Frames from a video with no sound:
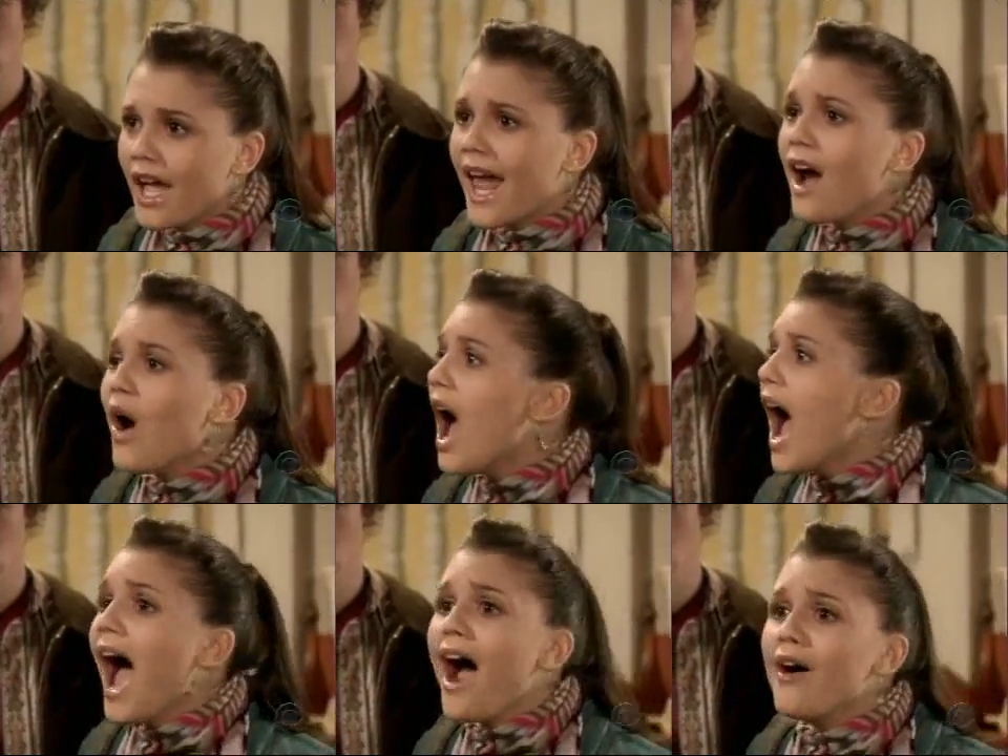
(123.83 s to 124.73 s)
And how
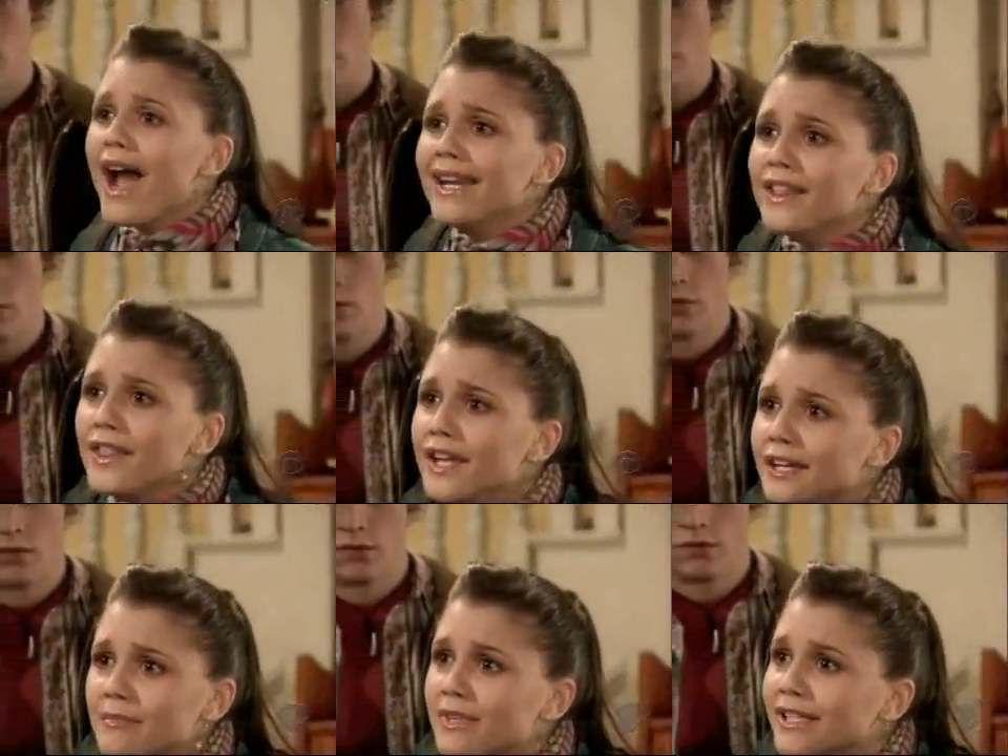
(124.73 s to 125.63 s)
I didn't
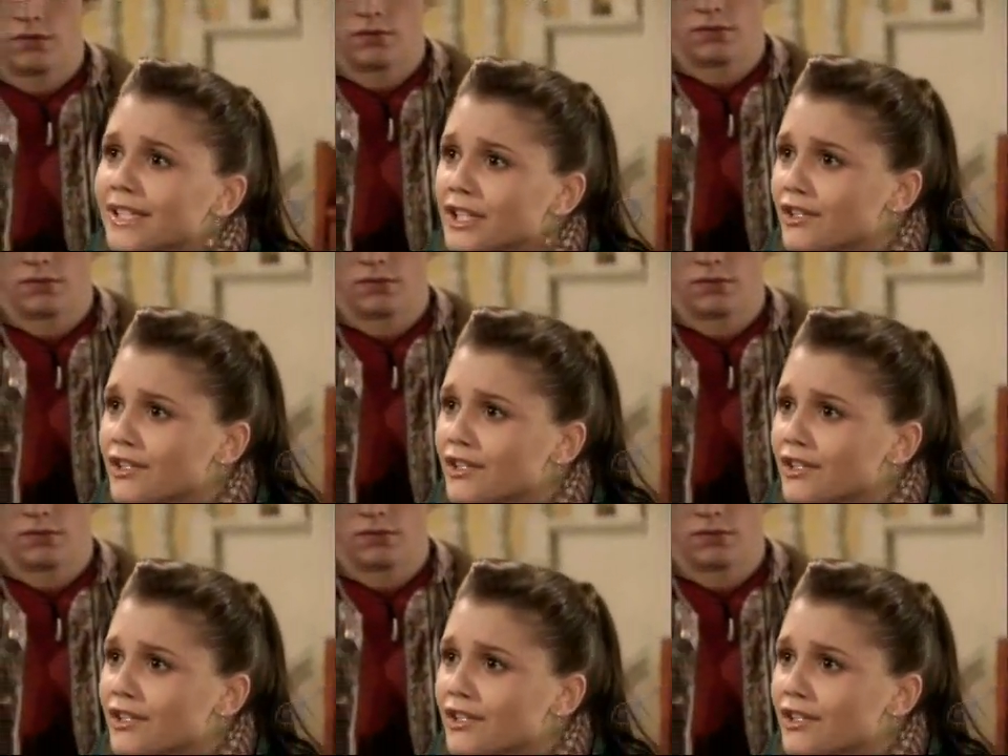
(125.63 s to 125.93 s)
think in a million